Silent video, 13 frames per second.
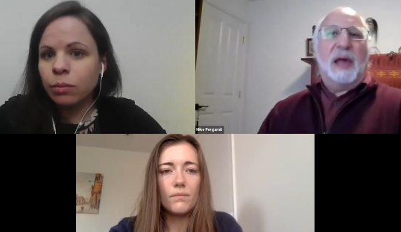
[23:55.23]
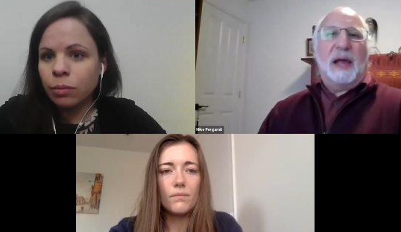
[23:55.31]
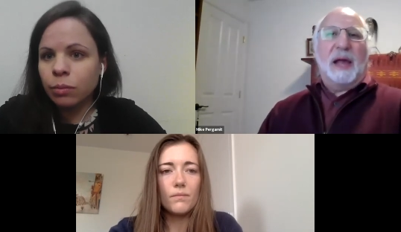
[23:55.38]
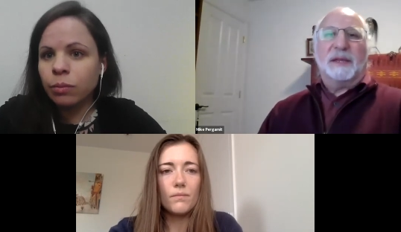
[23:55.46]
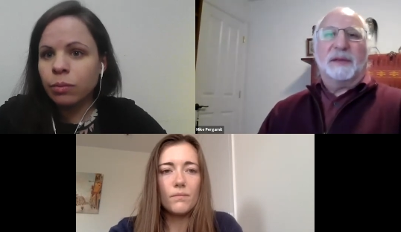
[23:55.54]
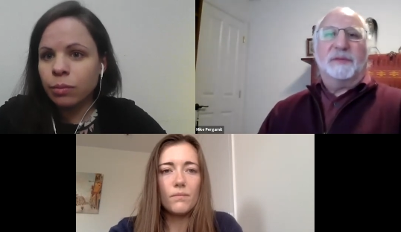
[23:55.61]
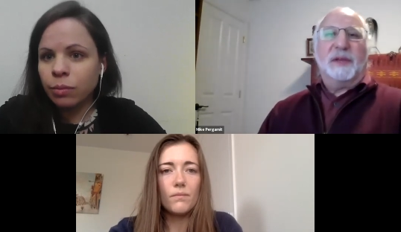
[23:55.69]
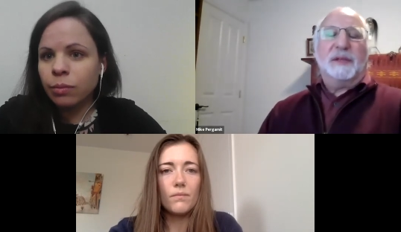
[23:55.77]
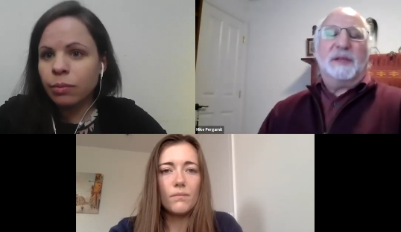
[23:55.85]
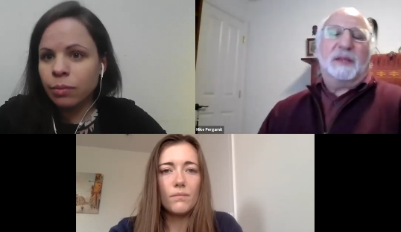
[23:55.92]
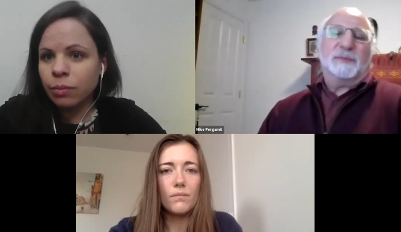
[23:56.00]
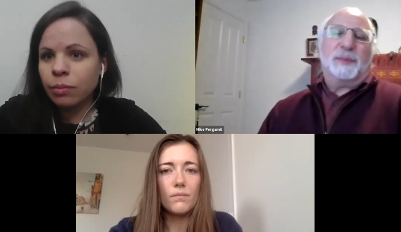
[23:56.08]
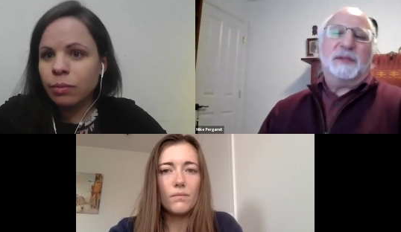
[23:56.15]
Speaker 1: activity
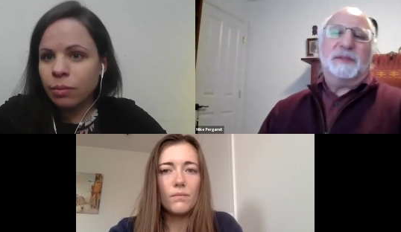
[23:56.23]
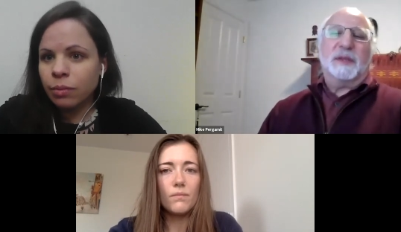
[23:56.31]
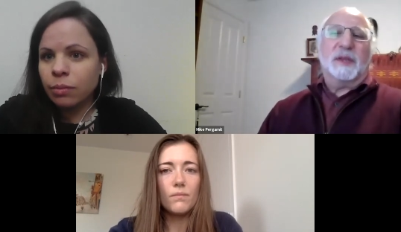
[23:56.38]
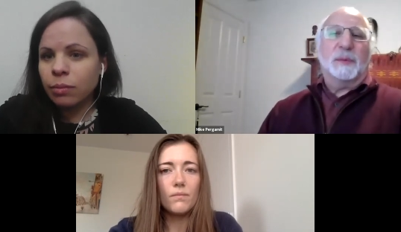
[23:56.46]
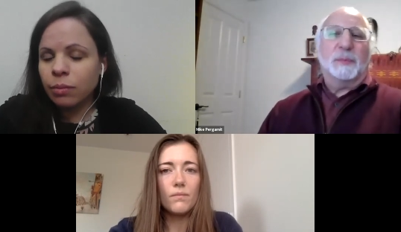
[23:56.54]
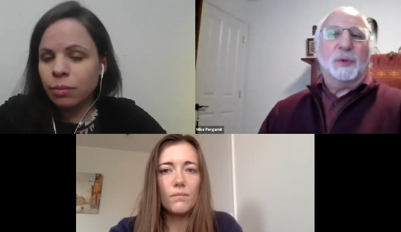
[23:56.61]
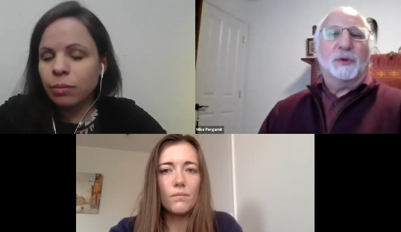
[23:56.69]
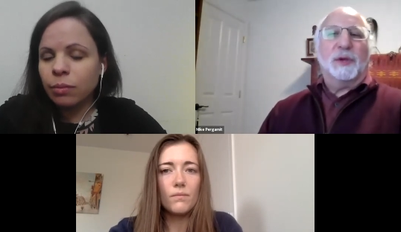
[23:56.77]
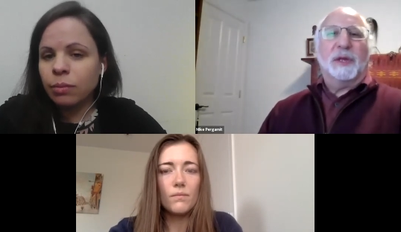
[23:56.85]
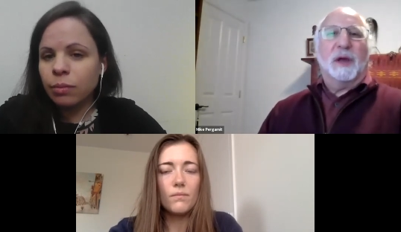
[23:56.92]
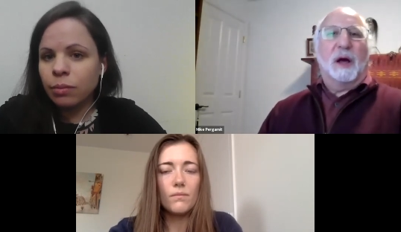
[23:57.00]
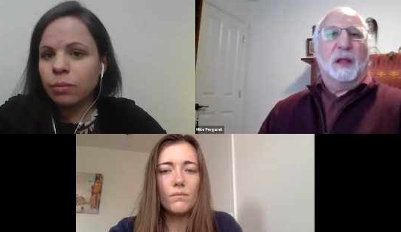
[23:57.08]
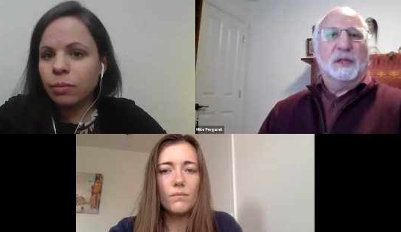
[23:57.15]
takes place in
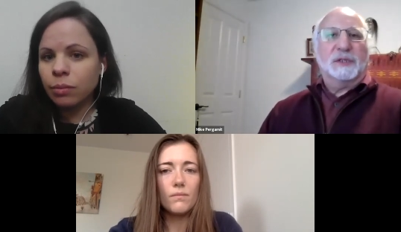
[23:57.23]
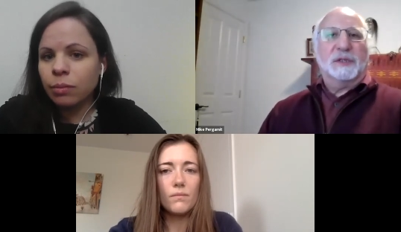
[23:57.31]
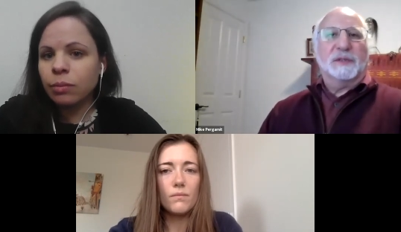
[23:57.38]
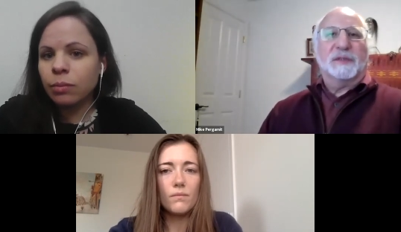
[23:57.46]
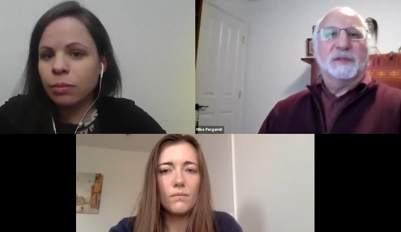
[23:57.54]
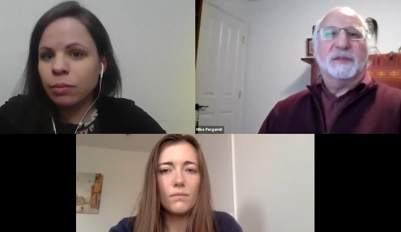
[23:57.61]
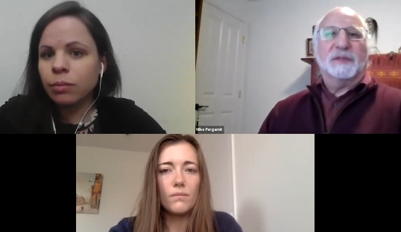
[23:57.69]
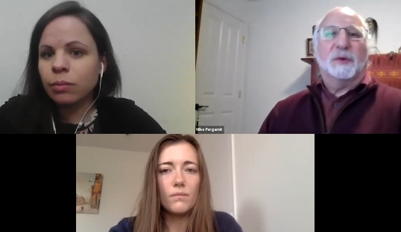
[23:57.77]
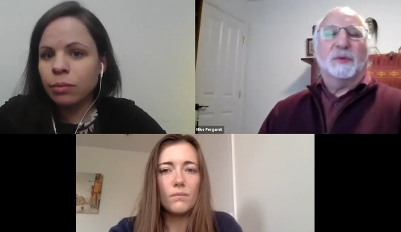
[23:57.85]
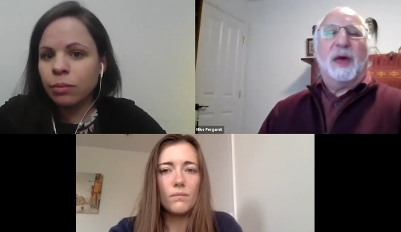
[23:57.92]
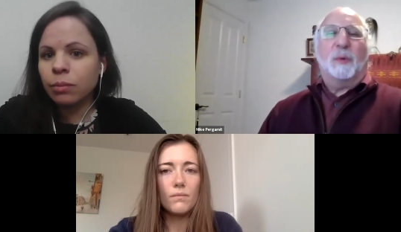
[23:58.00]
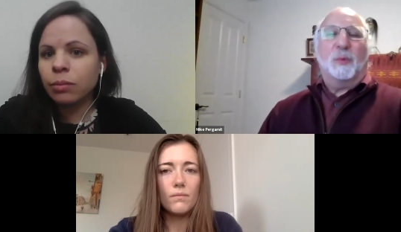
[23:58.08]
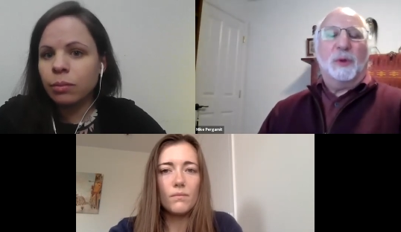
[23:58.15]
community colleges, and so
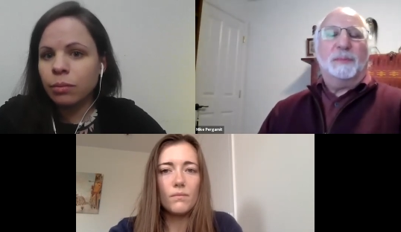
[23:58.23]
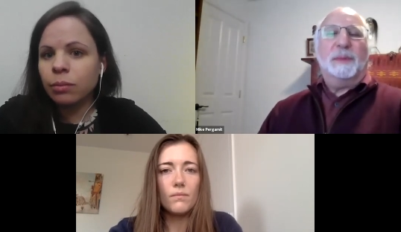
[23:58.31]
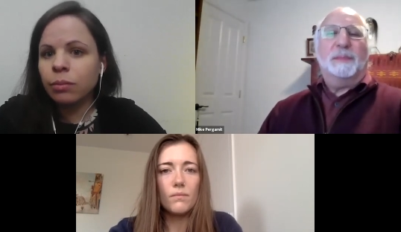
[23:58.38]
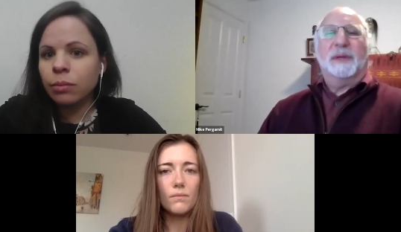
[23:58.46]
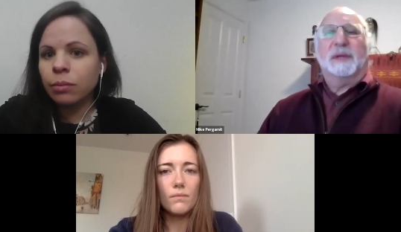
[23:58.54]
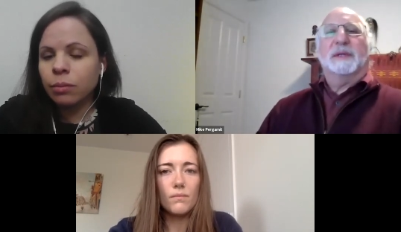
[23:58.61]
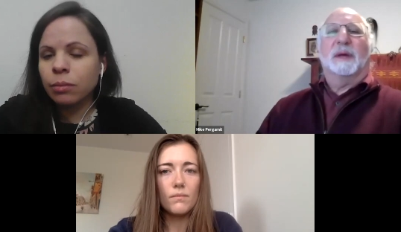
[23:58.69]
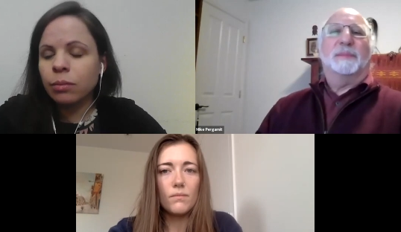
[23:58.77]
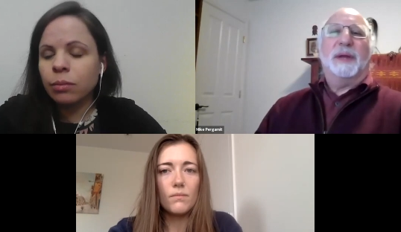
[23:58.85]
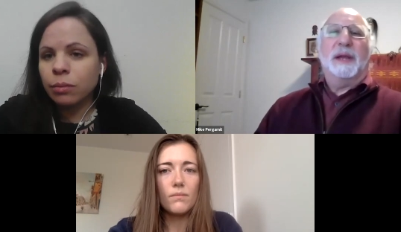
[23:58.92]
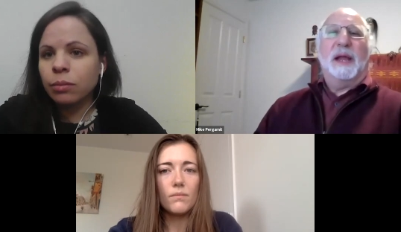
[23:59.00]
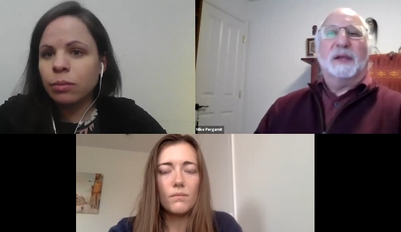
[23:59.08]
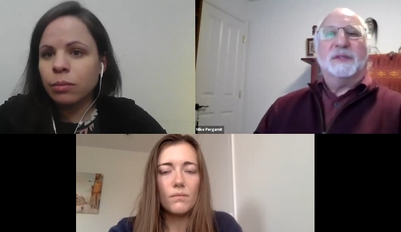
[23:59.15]
that would be picked up
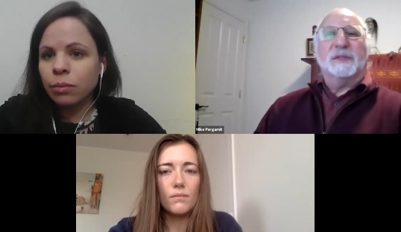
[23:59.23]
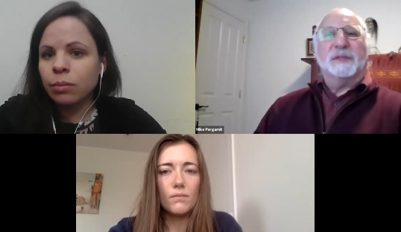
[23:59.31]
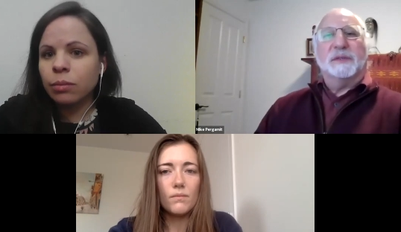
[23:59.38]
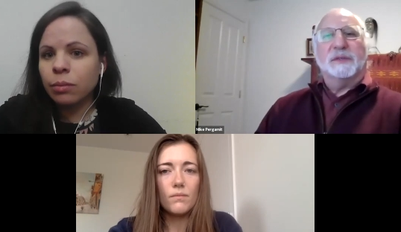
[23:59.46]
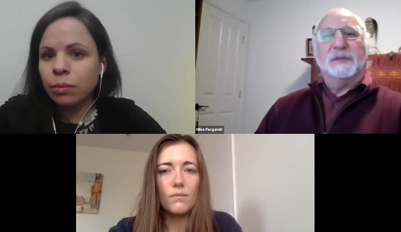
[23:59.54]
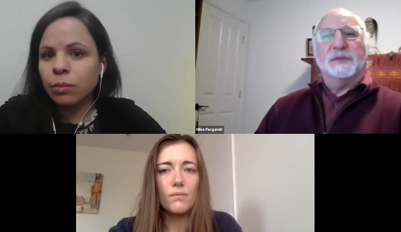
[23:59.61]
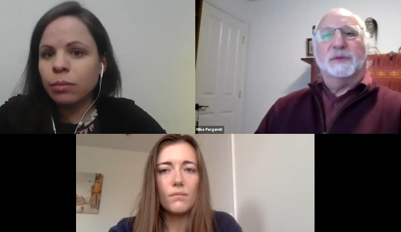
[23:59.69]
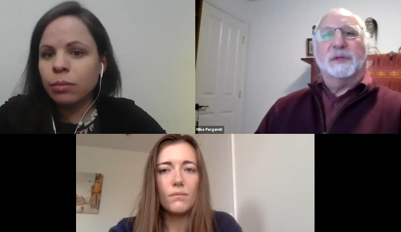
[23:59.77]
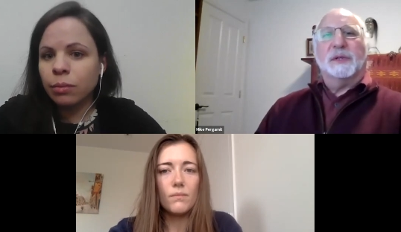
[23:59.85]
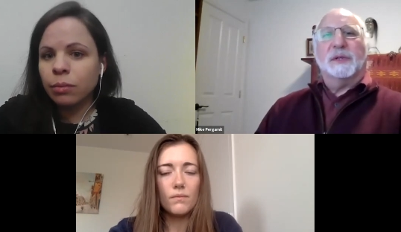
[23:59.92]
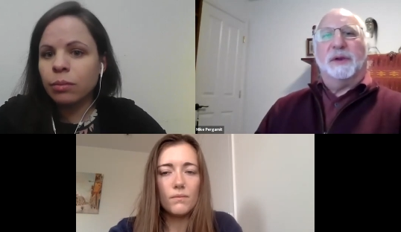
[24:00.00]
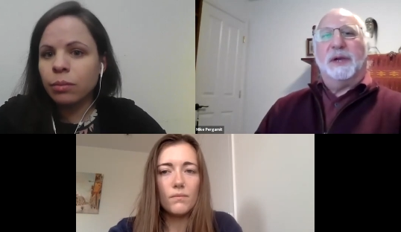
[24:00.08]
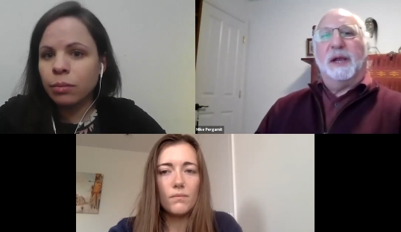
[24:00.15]
by National Student
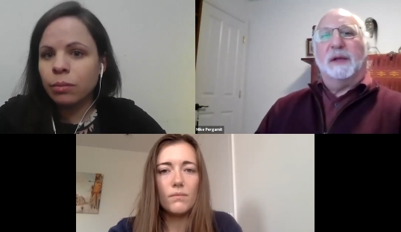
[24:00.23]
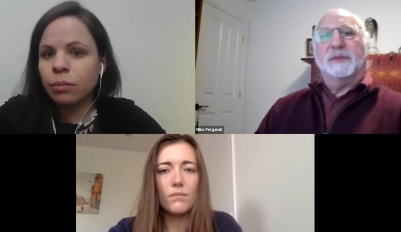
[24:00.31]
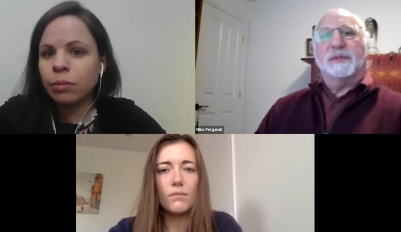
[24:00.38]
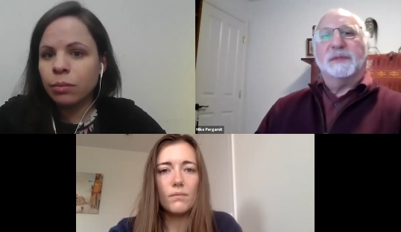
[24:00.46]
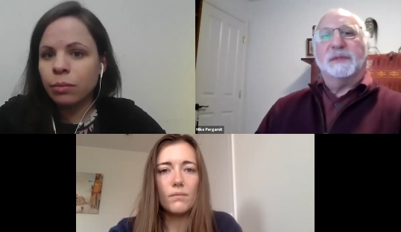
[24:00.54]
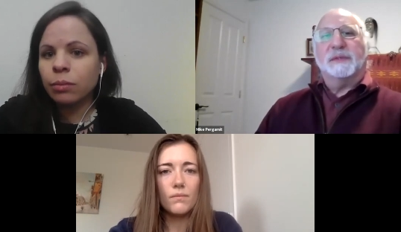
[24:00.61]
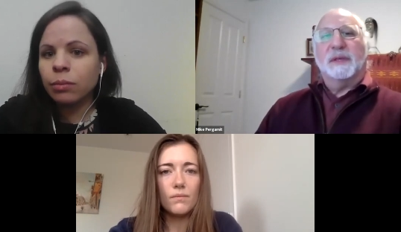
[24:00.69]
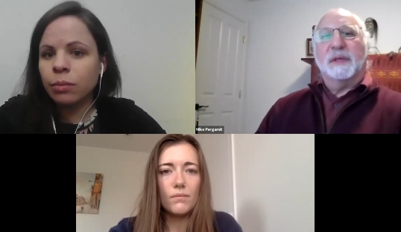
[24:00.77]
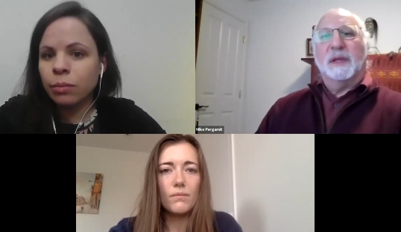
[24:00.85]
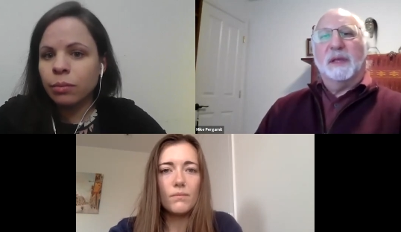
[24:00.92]
Clearinghouse.